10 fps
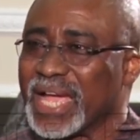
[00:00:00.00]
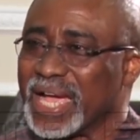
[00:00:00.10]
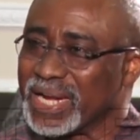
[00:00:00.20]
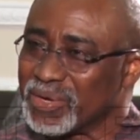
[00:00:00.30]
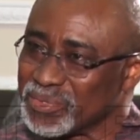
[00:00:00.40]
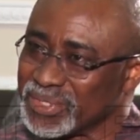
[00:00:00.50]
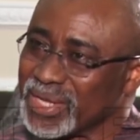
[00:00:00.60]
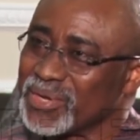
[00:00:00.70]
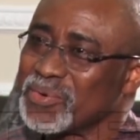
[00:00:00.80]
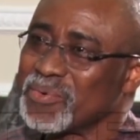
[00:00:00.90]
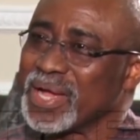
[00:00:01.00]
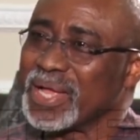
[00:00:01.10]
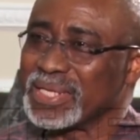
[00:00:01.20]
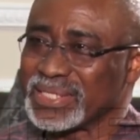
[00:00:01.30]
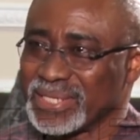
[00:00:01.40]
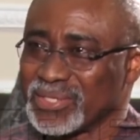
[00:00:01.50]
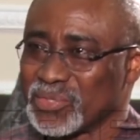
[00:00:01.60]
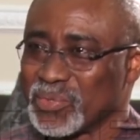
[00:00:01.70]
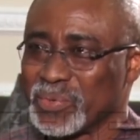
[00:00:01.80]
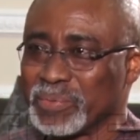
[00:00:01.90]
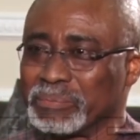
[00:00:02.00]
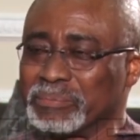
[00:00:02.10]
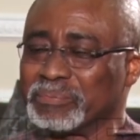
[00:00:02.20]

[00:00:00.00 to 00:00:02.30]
And I will tell you why I say so.